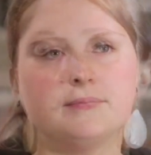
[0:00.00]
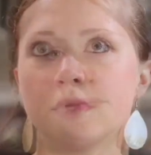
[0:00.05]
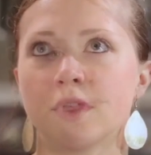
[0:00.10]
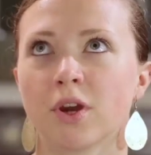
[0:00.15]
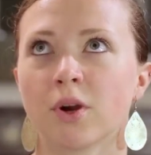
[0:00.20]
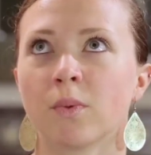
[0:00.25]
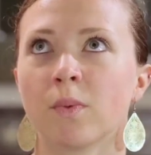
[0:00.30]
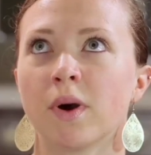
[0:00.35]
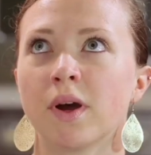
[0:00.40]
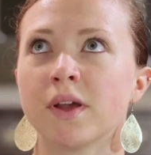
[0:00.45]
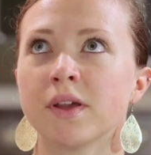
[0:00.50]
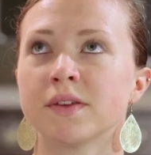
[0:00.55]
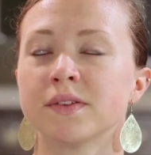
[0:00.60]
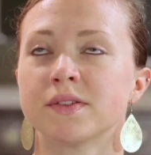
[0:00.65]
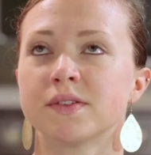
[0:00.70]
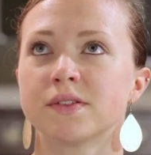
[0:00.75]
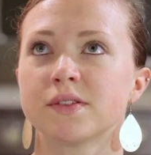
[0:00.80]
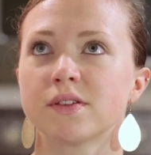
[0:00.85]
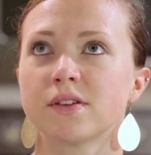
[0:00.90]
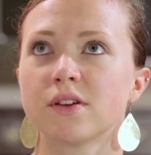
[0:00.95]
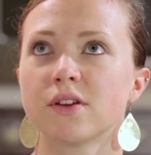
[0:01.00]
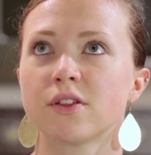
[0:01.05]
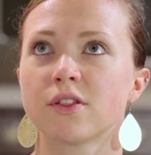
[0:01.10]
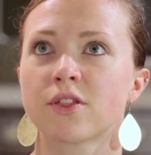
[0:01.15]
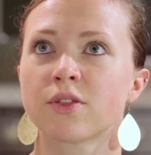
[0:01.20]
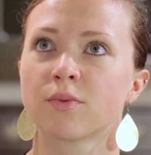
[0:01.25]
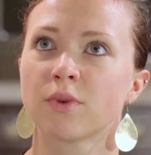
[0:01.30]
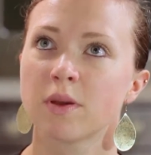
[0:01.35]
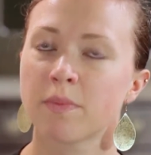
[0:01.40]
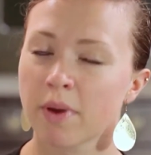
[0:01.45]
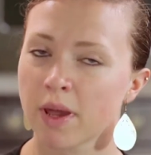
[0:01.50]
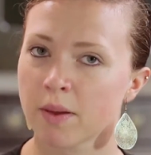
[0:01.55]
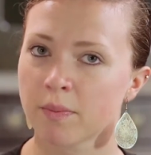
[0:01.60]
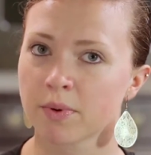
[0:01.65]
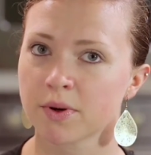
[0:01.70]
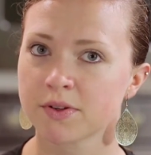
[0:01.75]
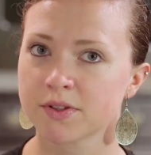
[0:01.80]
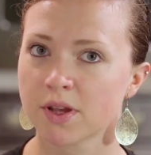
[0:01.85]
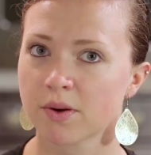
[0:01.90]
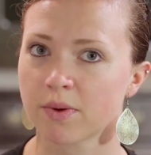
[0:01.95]
There was three
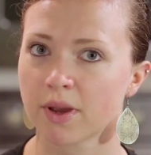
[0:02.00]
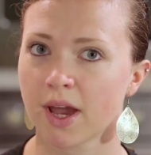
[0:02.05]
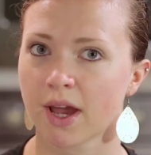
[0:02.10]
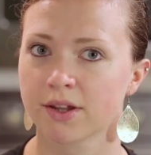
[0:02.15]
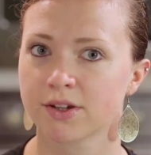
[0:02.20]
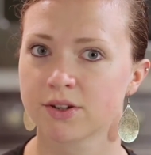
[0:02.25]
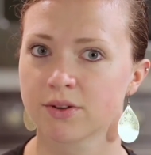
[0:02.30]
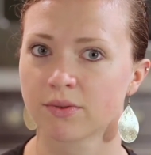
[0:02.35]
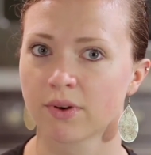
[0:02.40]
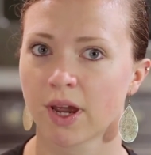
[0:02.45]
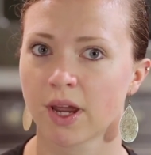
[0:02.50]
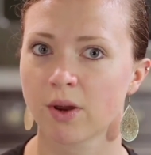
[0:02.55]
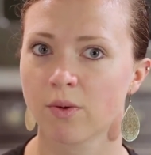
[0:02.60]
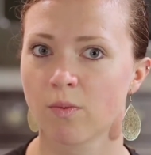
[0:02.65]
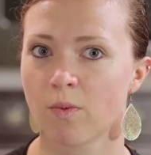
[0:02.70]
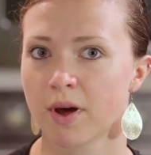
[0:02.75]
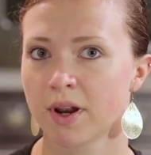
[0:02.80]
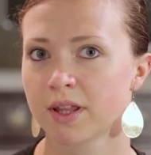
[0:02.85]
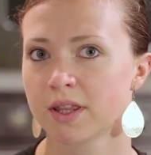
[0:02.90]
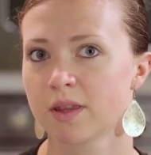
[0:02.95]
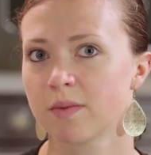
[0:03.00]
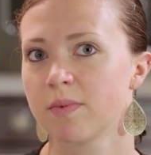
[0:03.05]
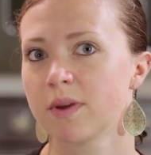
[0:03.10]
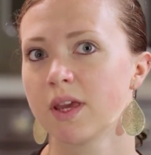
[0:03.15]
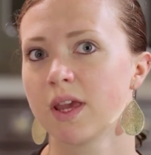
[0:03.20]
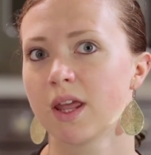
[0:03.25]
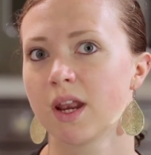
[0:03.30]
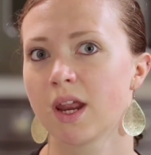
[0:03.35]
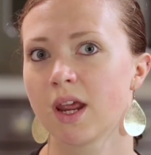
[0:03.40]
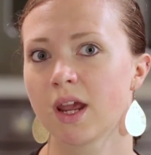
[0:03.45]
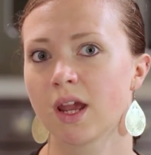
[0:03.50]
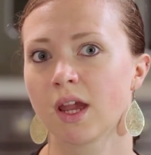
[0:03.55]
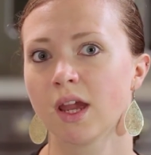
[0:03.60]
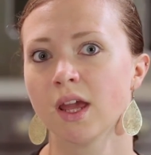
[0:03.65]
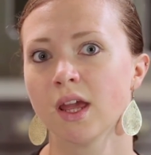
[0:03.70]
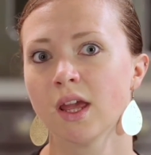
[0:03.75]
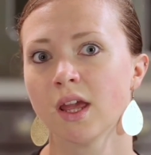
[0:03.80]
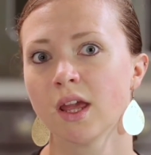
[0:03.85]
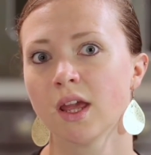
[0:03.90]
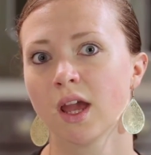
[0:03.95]
papers that we had to write, one at the
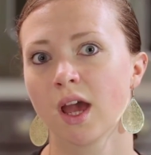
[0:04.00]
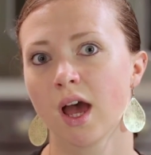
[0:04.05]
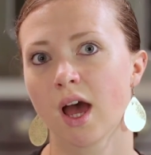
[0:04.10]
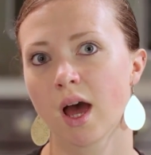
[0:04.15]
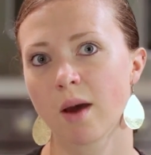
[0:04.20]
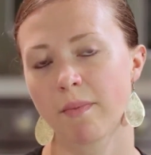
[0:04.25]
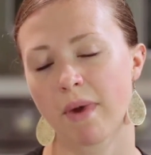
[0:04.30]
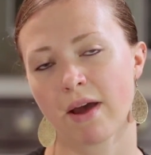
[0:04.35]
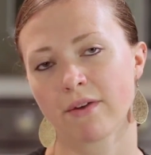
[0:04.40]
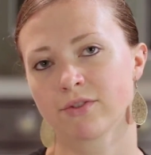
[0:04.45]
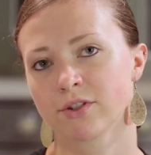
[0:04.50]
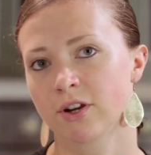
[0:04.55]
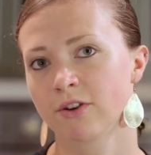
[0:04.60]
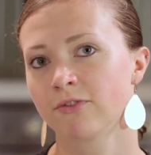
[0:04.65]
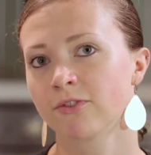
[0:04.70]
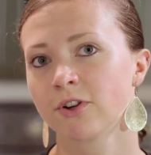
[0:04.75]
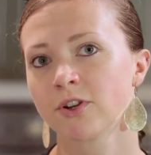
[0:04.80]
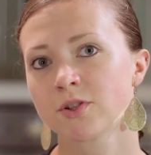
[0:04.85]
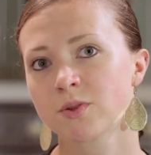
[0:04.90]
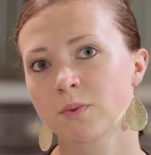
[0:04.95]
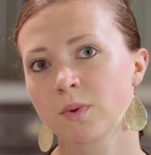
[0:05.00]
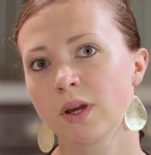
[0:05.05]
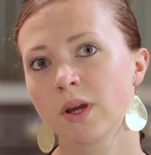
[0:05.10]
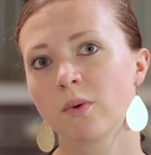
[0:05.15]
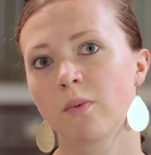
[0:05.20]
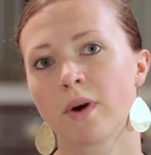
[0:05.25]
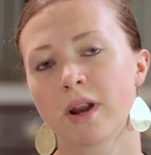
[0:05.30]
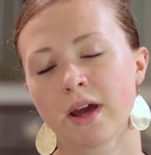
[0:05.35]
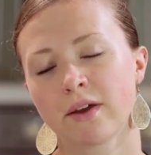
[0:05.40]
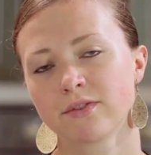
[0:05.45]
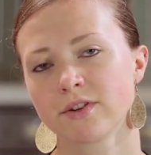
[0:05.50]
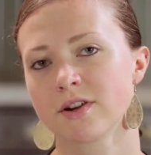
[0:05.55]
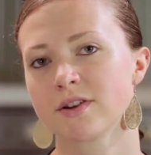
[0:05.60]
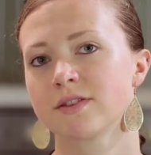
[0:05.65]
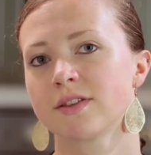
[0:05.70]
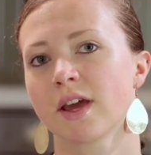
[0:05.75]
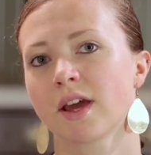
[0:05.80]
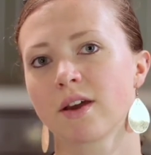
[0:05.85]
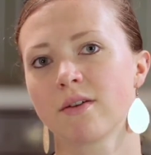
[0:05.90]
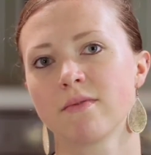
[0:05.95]
beginning um, after our first week, one after
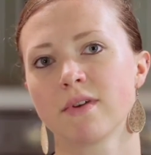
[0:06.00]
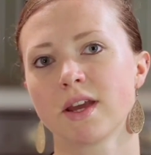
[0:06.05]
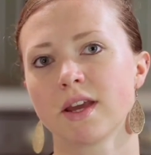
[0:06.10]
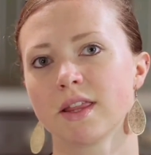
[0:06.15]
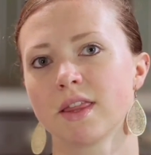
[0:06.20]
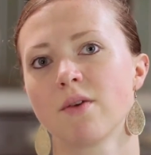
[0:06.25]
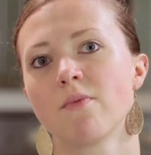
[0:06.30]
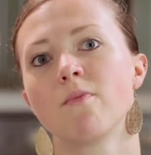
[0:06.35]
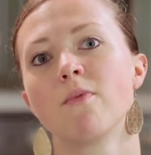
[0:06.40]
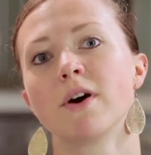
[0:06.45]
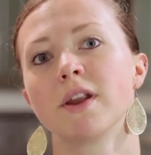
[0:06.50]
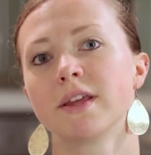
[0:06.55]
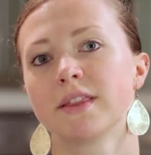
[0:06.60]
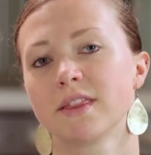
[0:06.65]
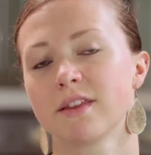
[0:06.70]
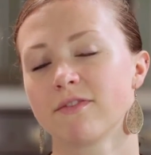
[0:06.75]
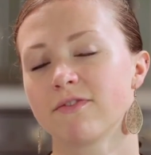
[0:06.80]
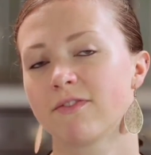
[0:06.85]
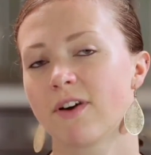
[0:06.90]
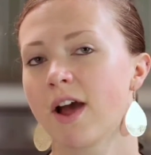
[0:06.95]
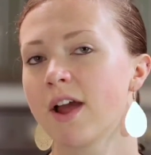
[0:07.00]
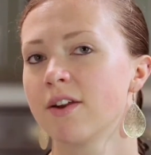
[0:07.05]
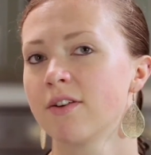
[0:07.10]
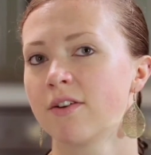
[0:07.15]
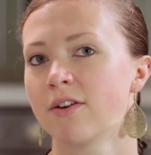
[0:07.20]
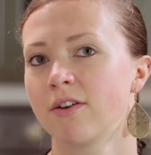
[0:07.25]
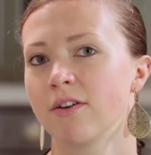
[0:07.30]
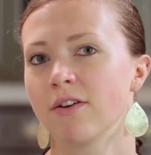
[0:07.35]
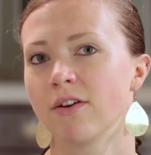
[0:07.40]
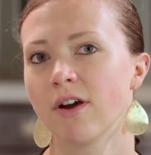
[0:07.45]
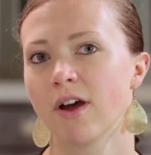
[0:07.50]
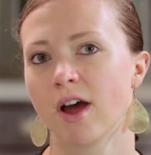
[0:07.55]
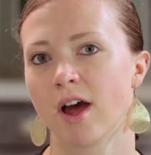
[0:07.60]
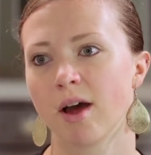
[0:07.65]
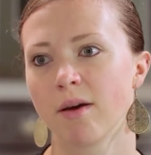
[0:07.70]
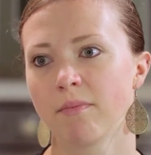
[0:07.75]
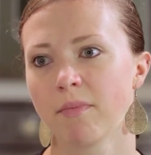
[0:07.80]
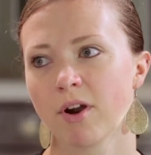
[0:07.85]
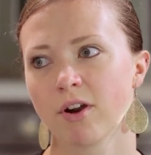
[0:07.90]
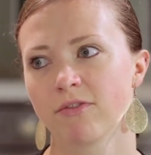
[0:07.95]
our second week, and then one at the final.
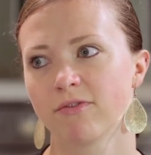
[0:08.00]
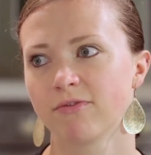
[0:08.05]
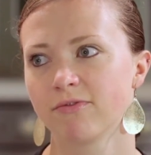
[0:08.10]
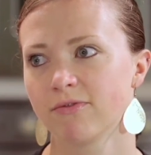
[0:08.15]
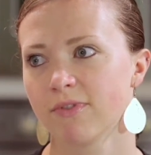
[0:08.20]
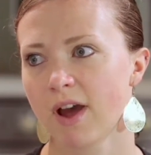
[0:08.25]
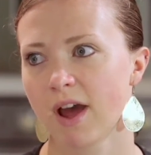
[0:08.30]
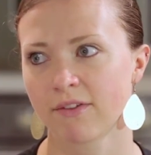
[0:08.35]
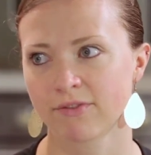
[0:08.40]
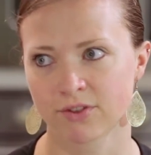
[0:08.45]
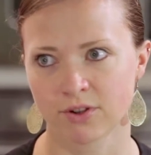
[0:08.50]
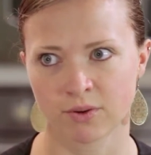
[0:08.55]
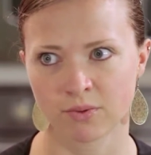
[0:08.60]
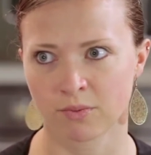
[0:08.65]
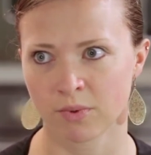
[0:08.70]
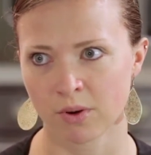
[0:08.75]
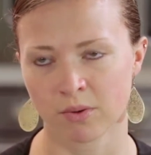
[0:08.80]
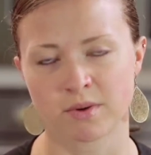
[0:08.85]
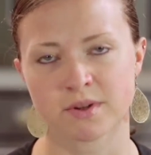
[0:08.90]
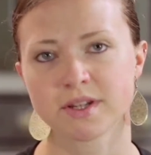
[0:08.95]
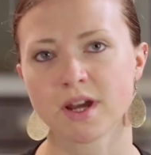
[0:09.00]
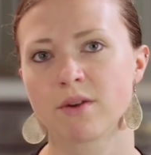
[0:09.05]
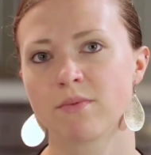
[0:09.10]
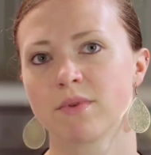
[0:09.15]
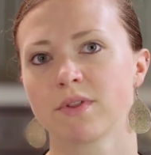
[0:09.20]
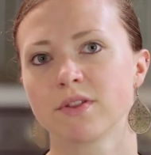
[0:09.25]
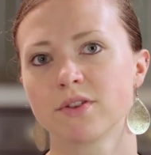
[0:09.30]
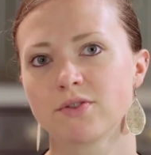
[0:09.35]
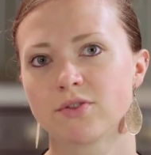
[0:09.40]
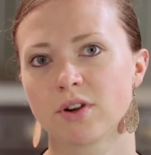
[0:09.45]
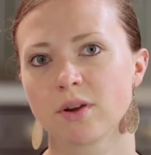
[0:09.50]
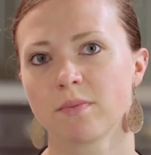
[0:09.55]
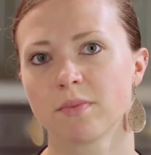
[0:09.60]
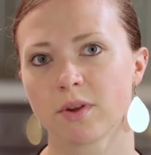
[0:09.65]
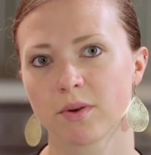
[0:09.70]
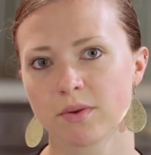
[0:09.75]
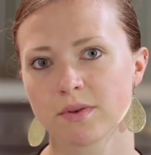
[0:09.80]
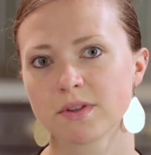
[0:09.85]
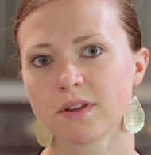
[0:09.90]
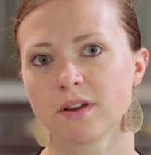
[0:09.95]
Um, our, after we were done with the
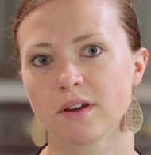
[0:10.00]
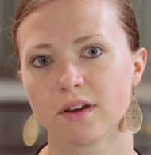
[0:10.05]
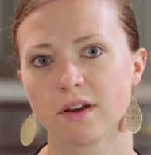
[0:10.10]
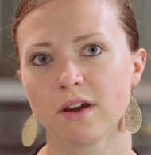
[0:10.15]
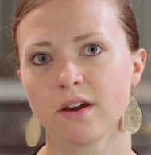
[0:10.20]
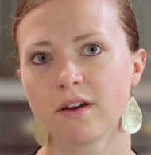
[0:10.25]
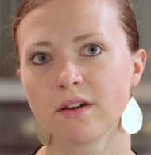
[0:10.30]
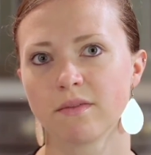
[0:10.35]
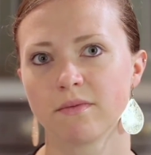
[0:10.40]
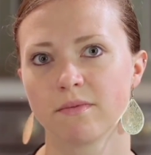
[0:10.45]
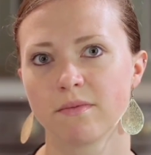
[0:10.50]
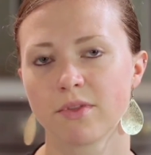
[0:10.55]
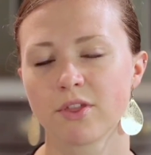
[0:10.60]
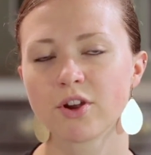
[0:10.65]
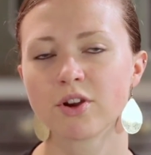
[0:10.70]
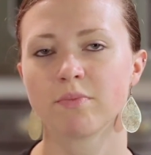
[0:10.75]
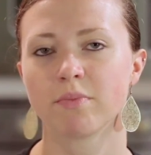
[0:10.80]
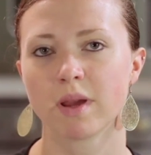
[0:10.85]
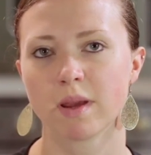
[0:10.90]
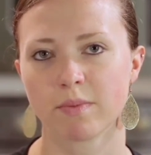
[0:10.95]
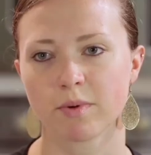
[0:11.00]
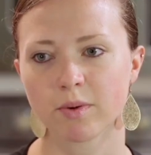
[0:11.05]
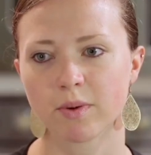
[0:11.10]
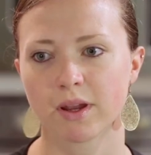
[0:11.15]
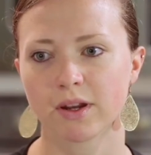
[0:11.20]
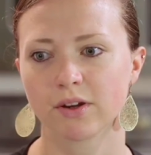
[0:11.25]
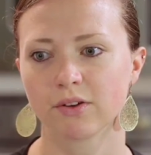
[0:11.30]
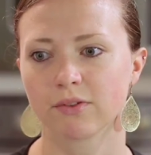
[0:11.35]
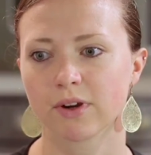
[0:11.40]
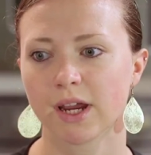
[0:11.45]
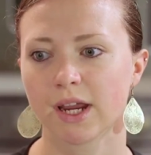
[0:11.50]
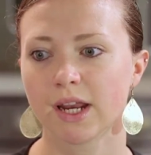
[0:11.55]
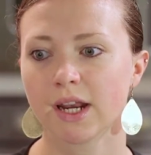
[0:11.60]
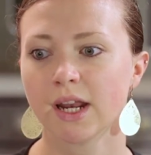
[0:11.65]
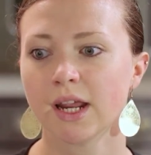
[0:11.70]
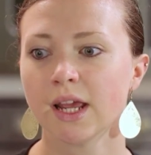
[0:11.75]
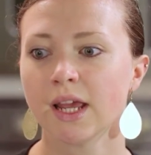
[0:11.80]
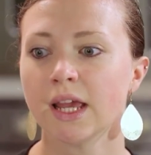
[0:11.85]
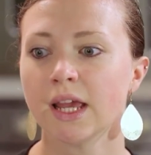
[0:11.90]
trip, there was a, a third paper we had to write.